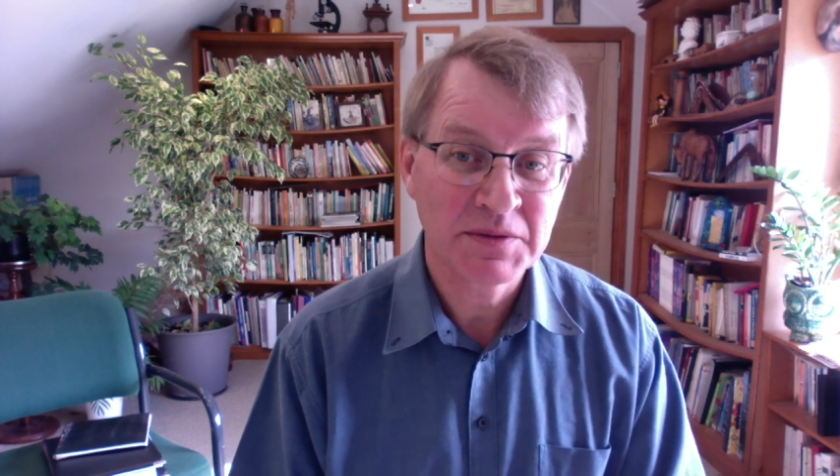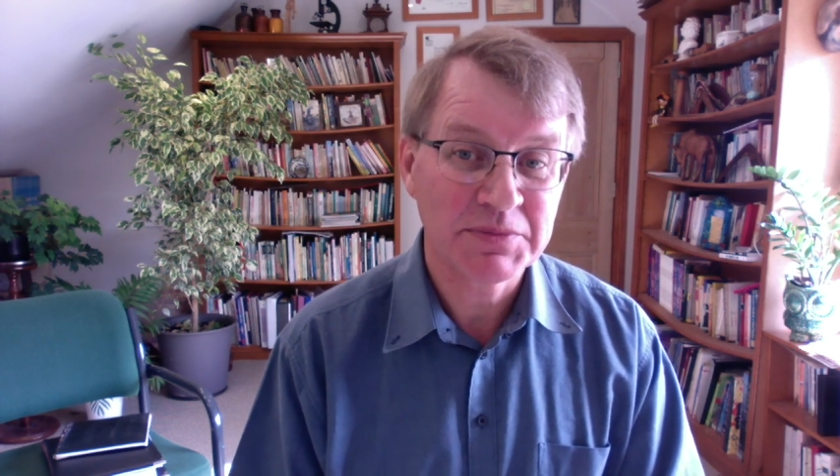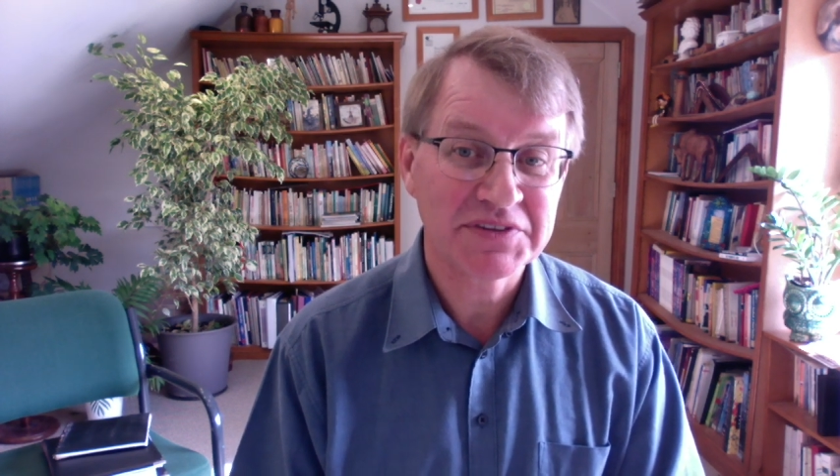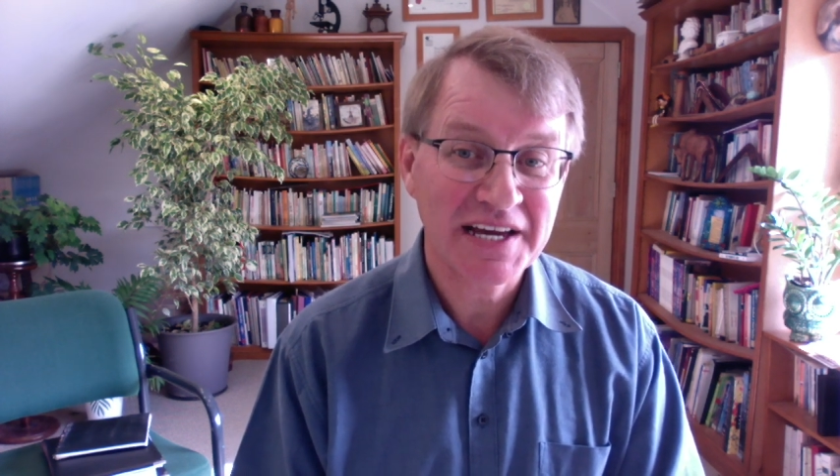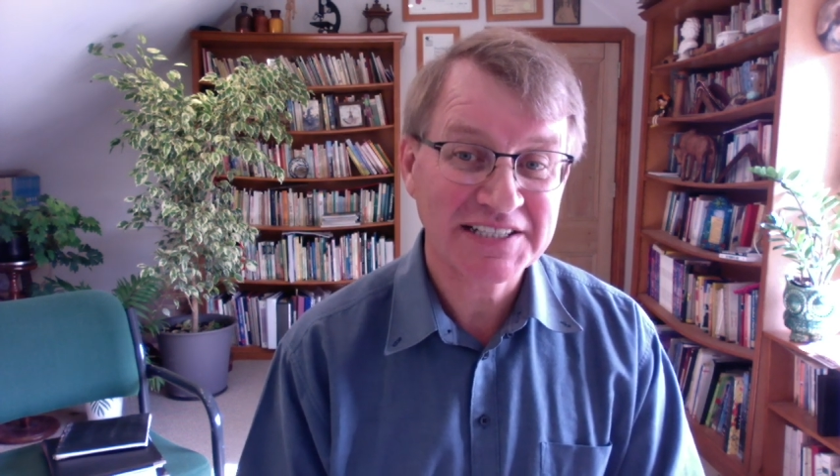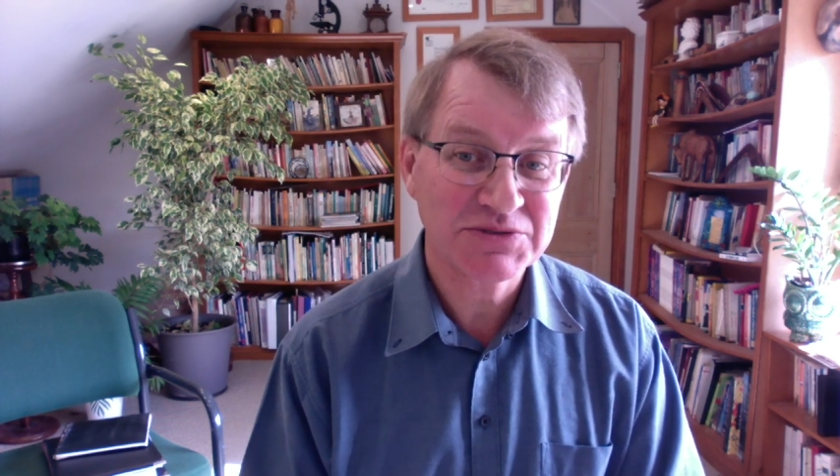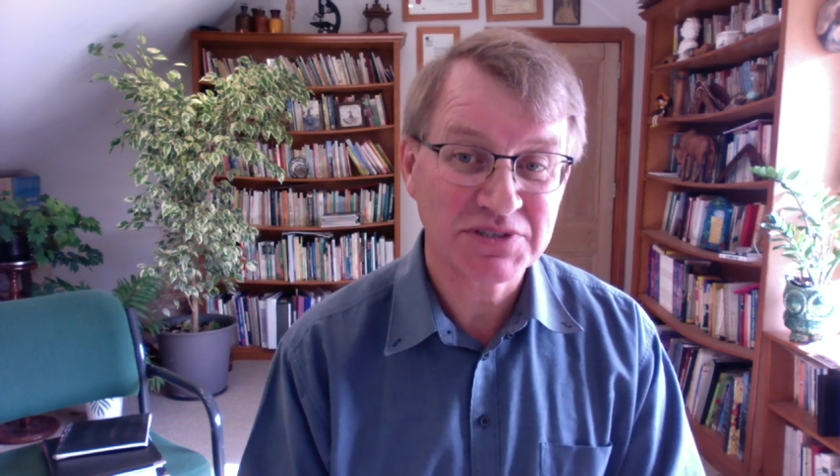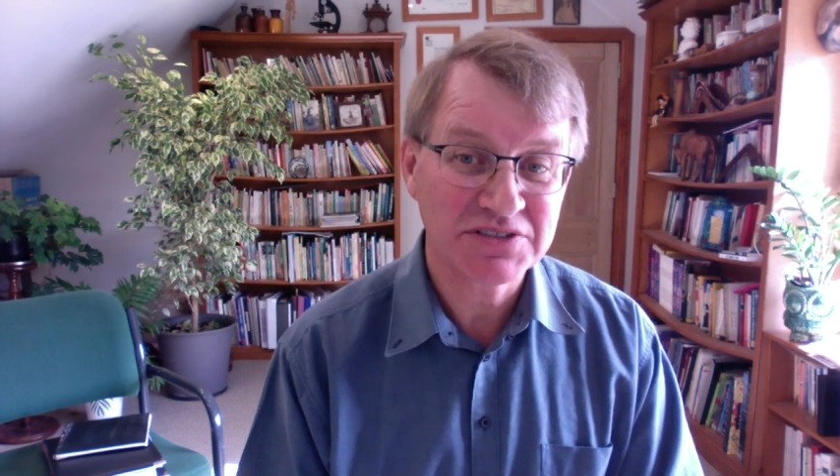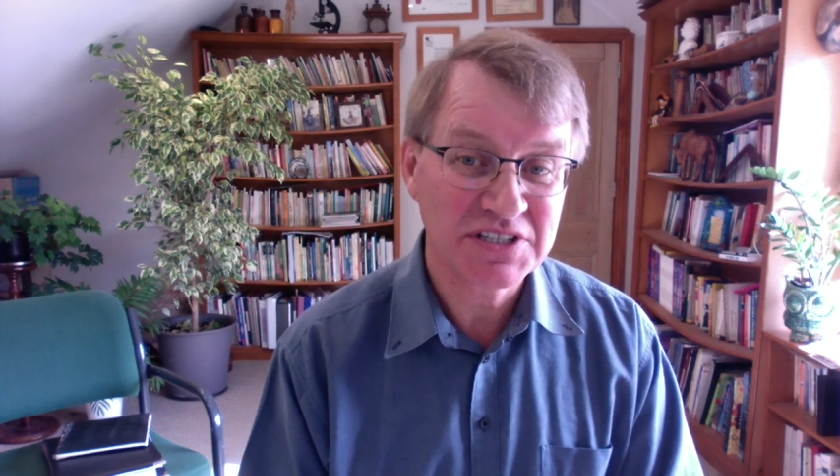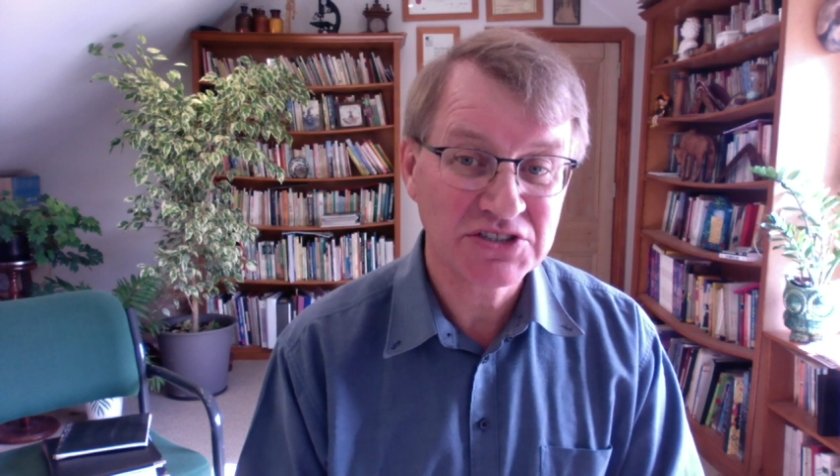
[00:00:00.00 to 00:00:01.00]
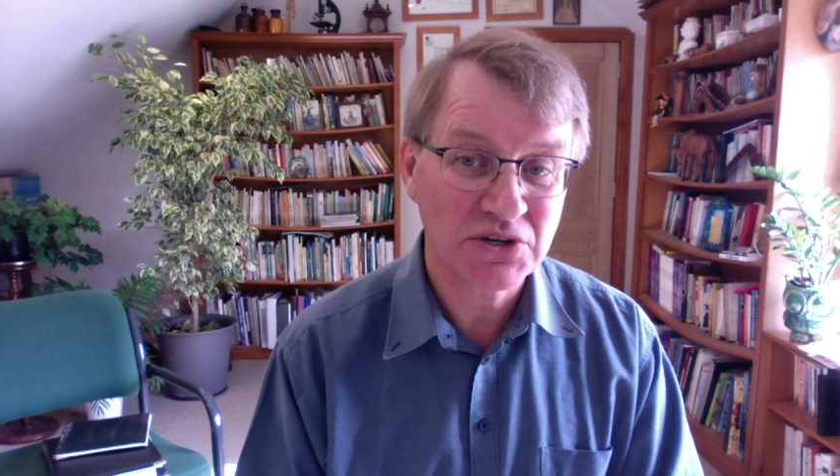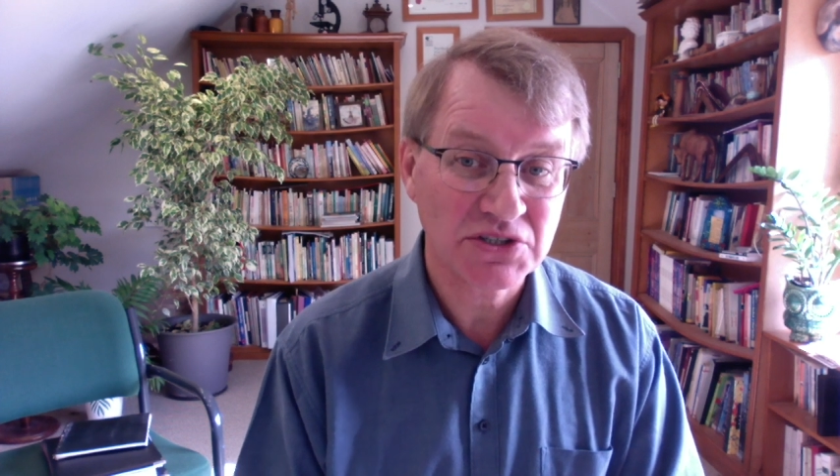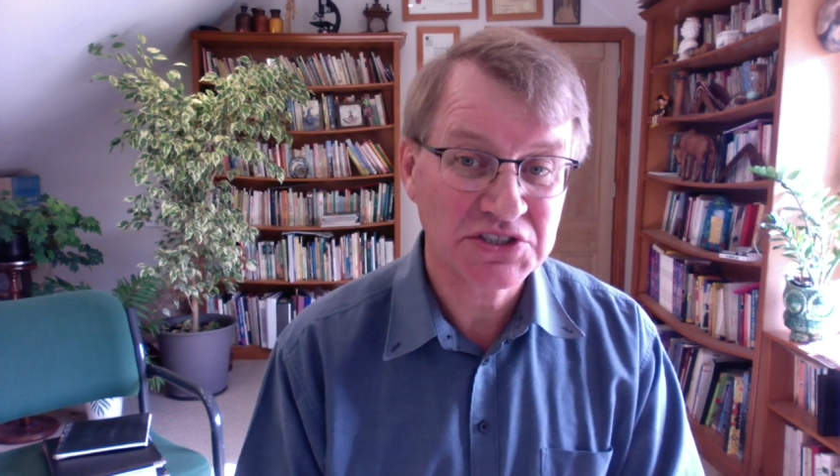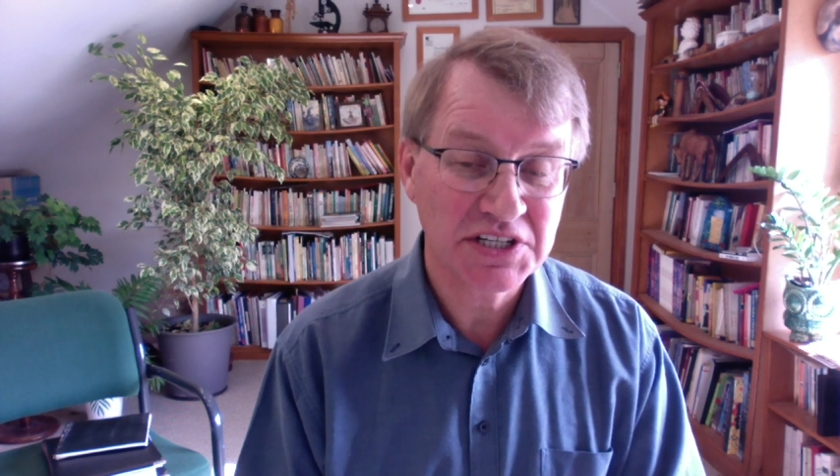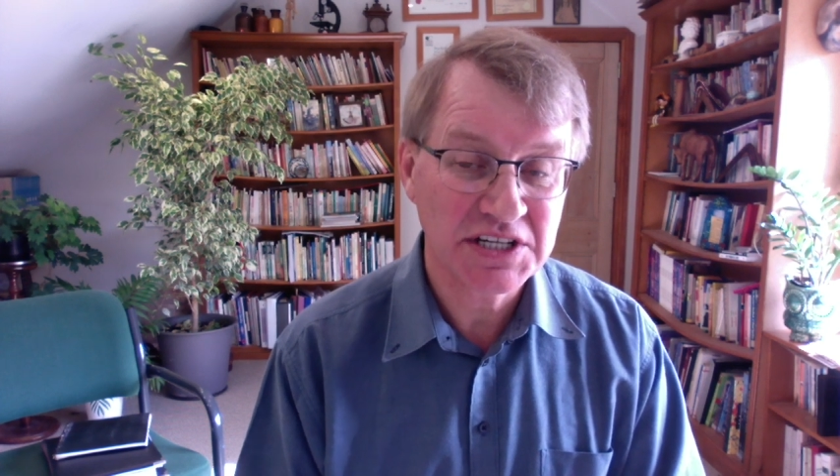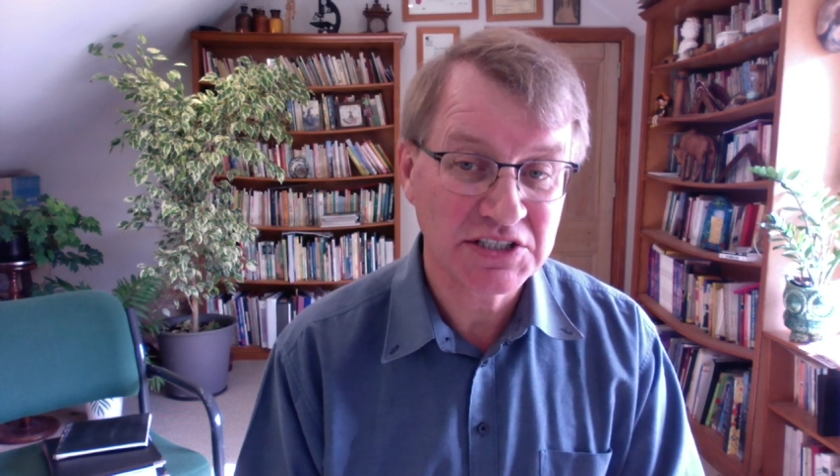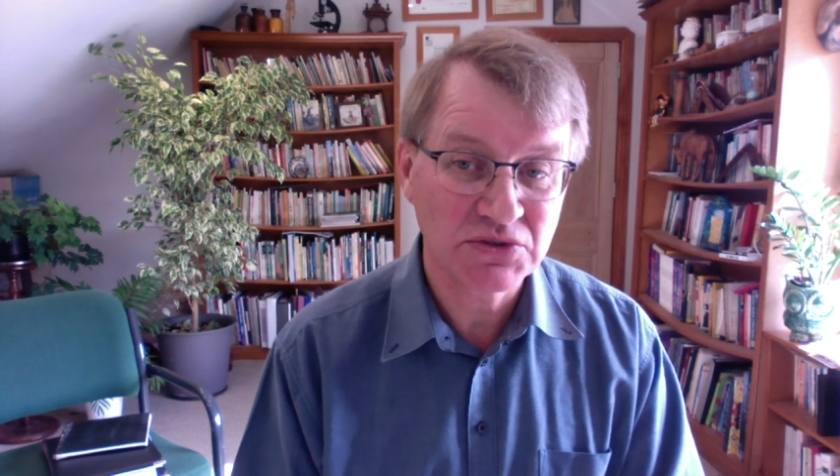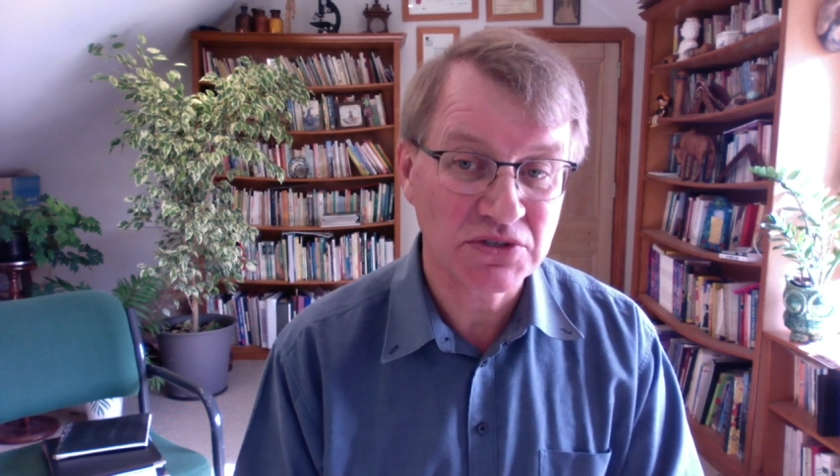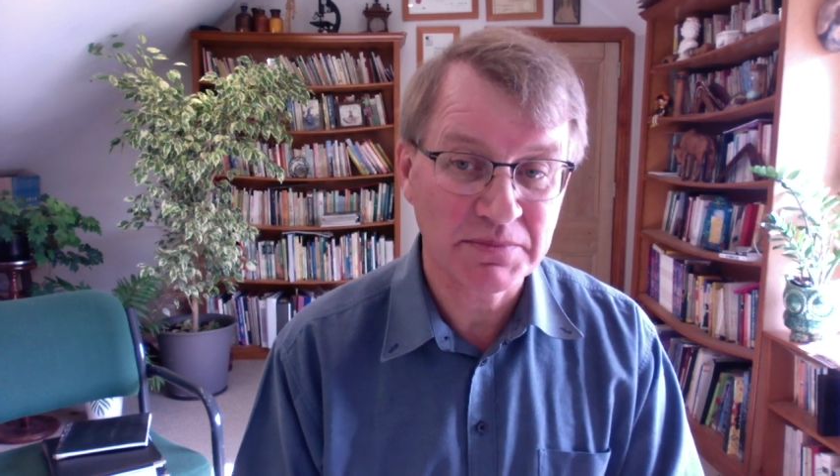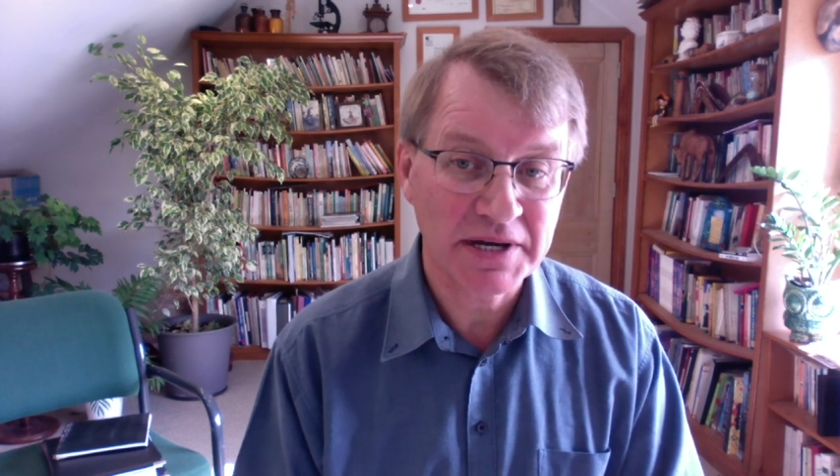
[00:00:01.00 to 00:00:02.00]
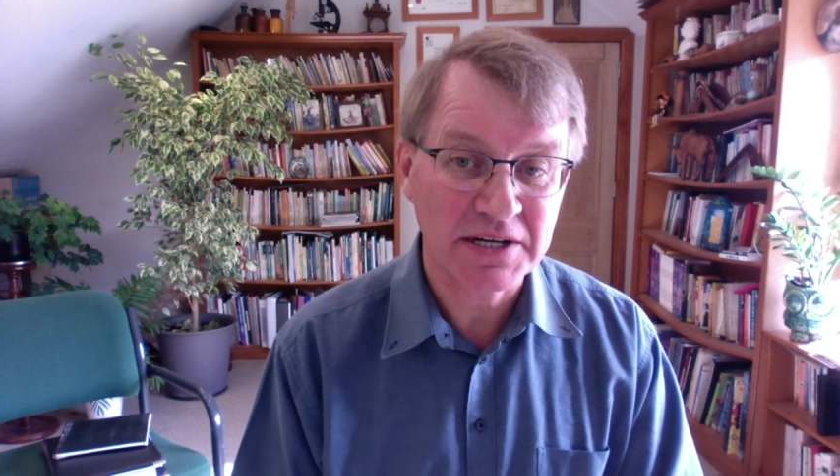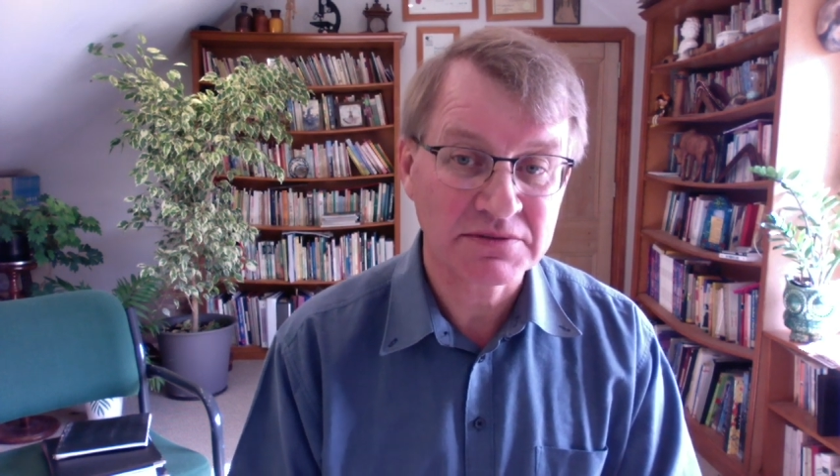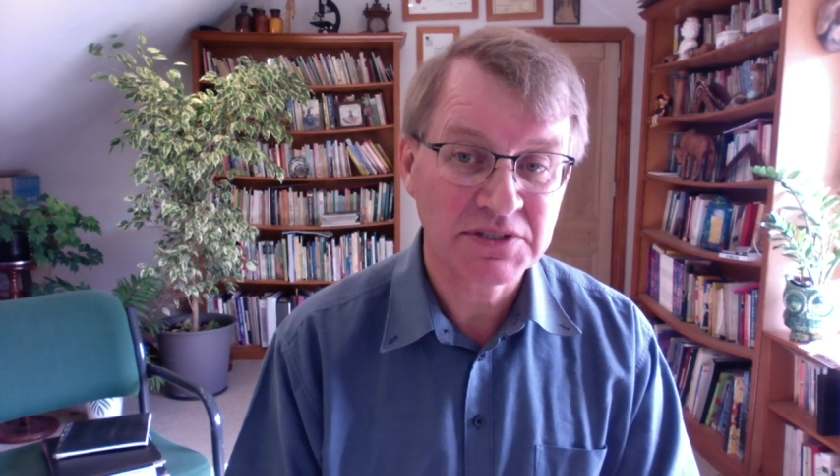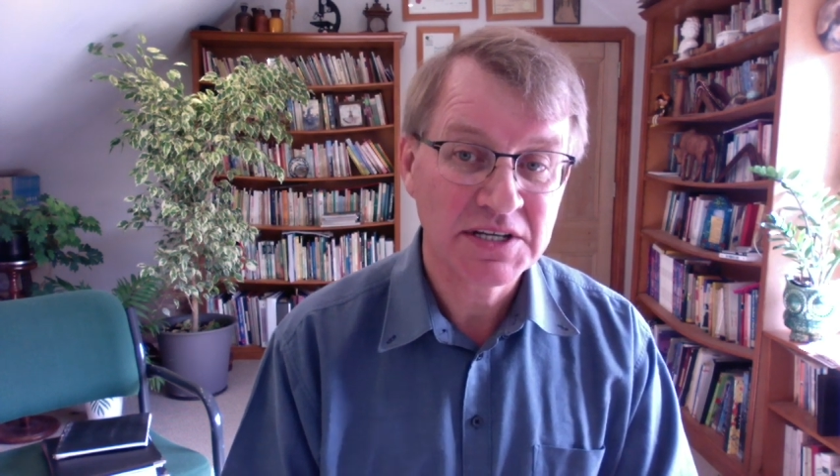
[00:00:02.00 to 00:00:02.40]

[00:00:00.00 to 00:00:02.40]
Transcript: But that's what a detox tea is all about.